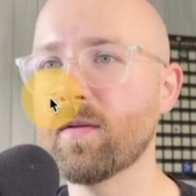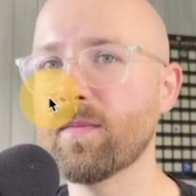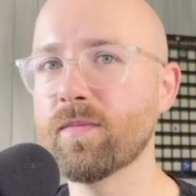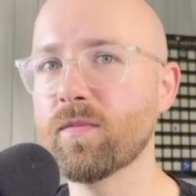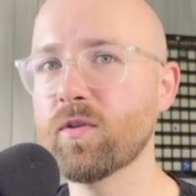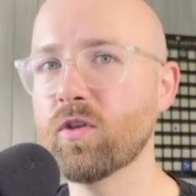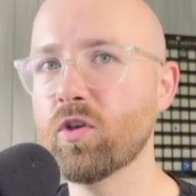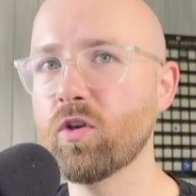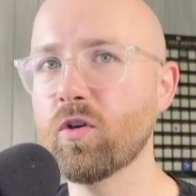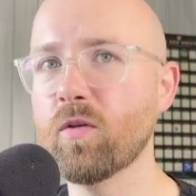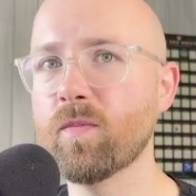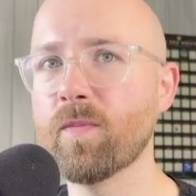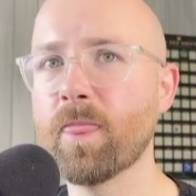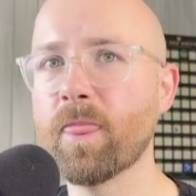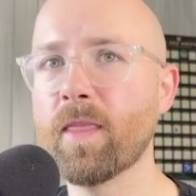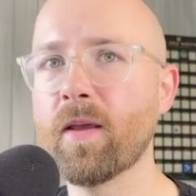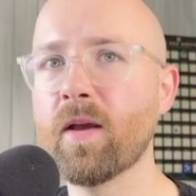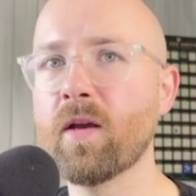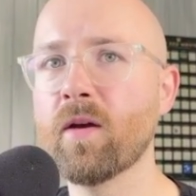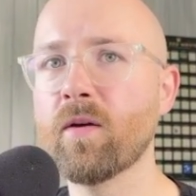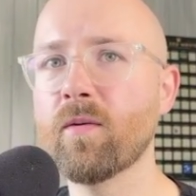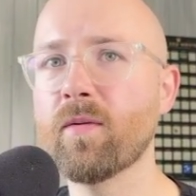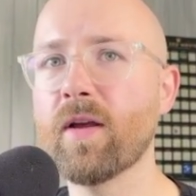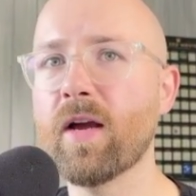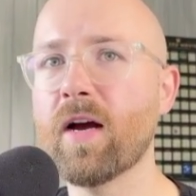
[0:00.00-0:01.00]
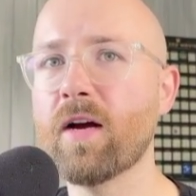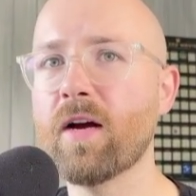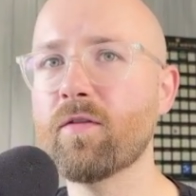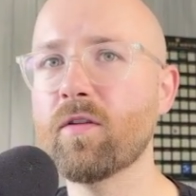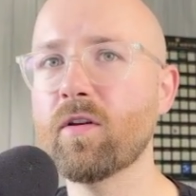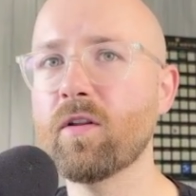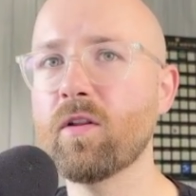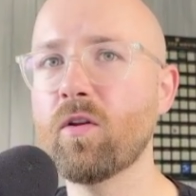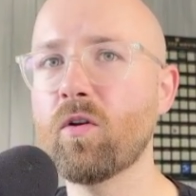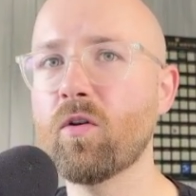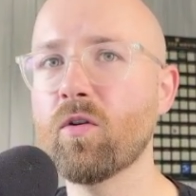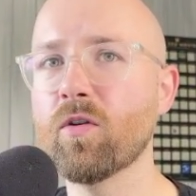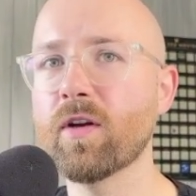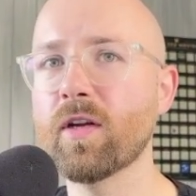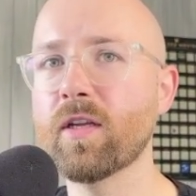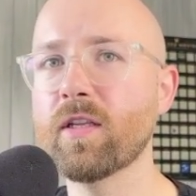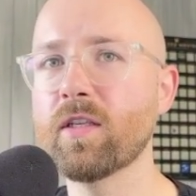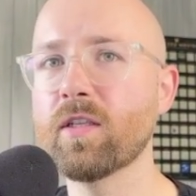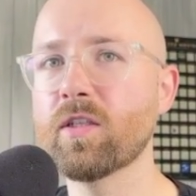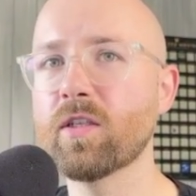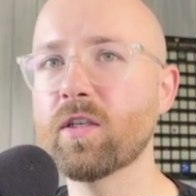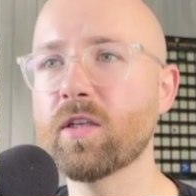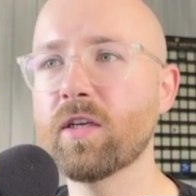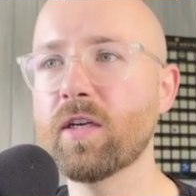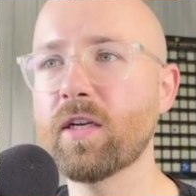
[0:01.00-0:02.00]
So we have our login
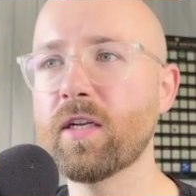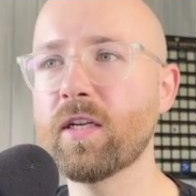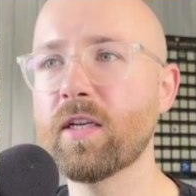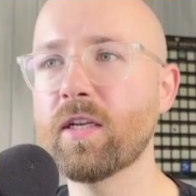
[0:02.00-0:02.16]
screen